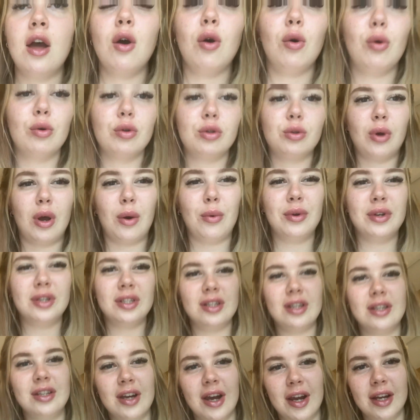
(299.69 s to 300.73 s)
Also, I wanted
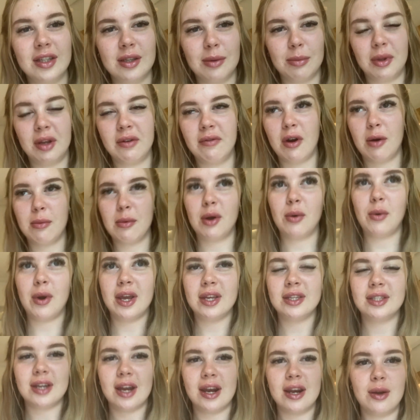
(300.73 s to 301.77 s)
to tie something around my
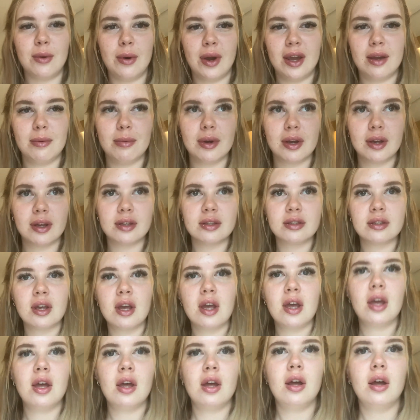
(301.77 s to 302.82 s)
waist anyway because
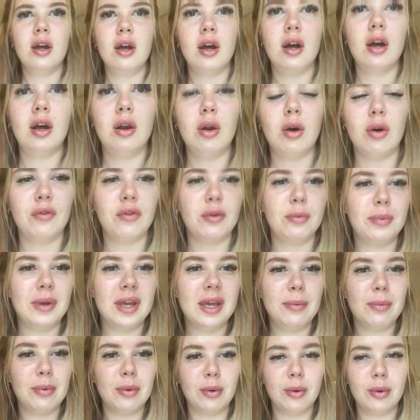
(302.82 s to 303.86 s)
a lot of the
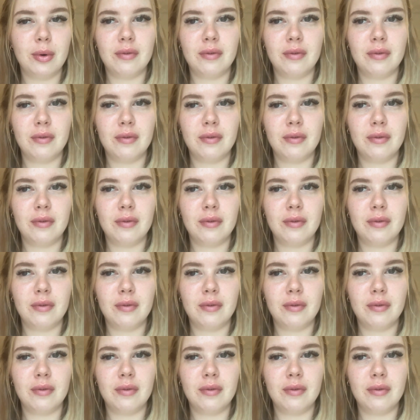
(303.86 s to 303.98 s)
people